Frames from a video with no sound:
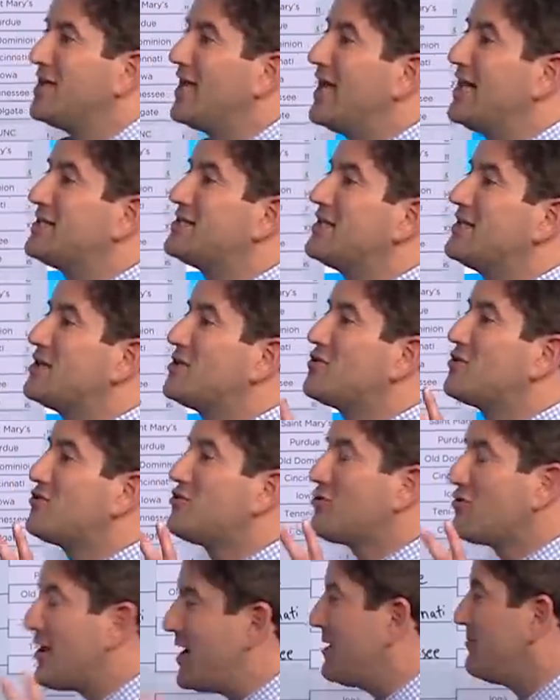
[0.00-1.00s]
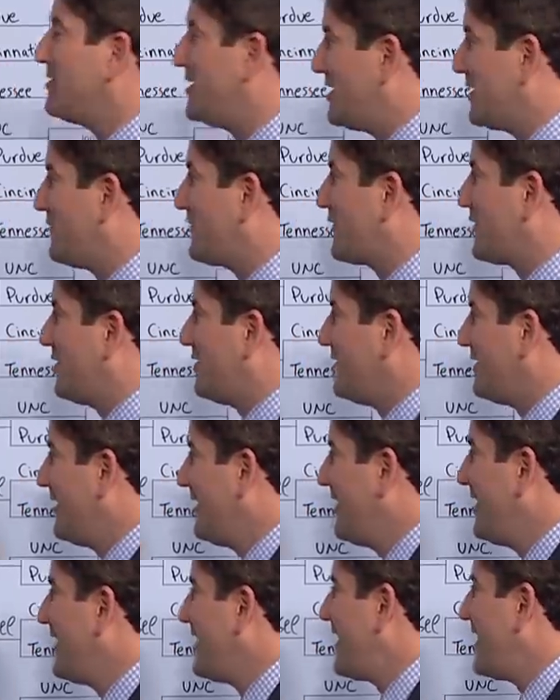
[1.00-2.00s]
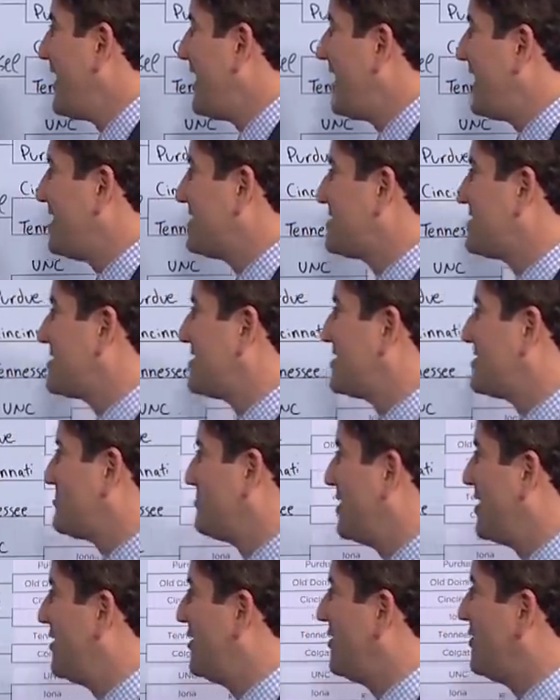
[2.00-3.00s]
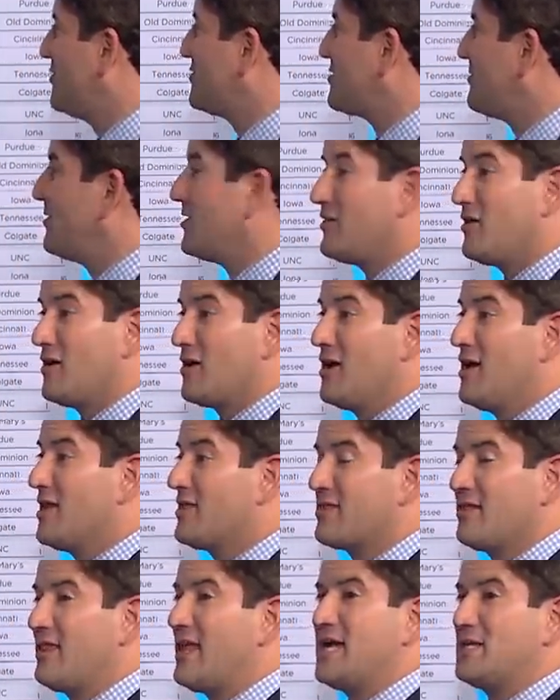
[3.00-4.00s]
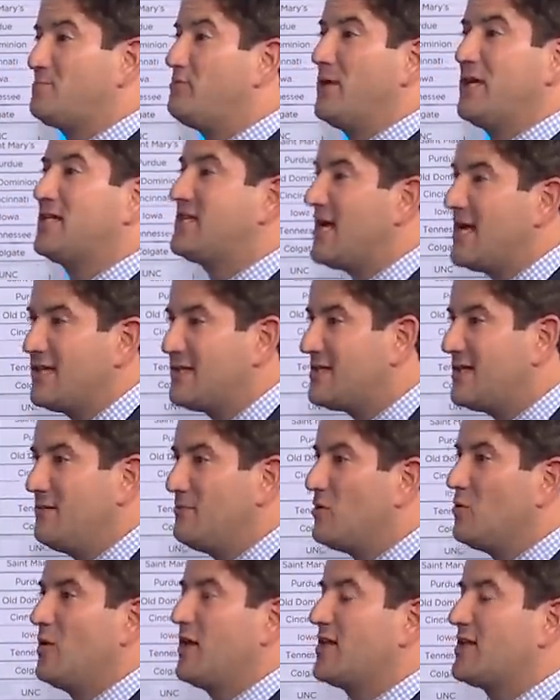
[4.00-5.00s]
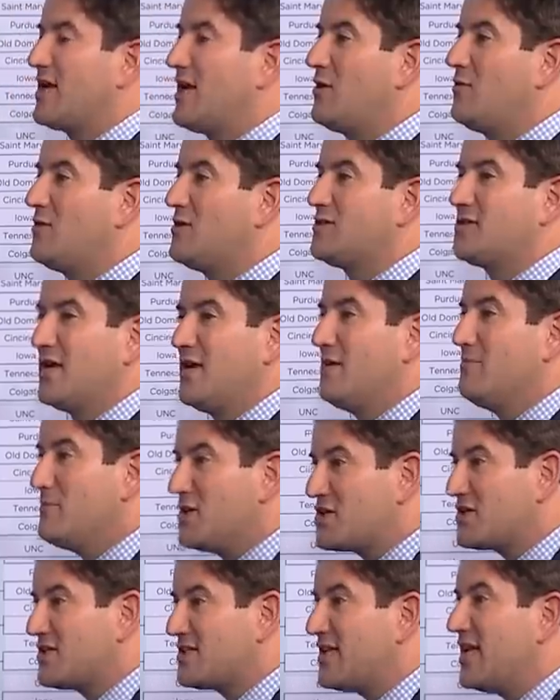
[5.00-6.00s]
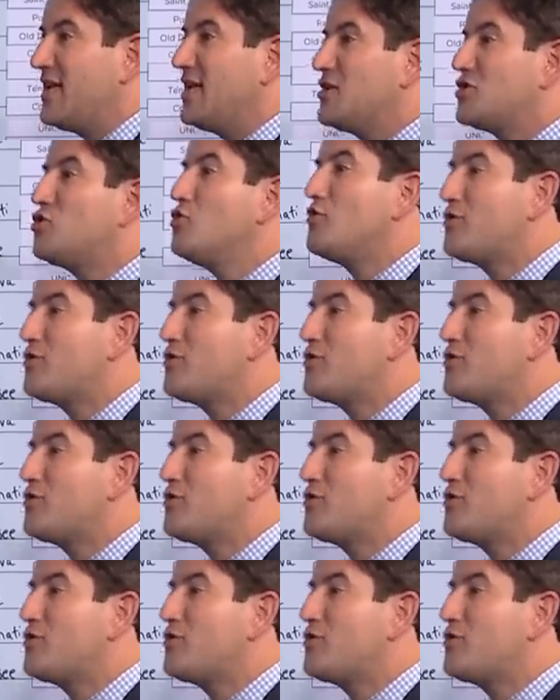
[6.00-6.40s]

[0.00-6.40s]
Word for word: it's incredibly difficult, as Smitty knows. I mean, look, the last Big Ten team to win a title was Michigan State in two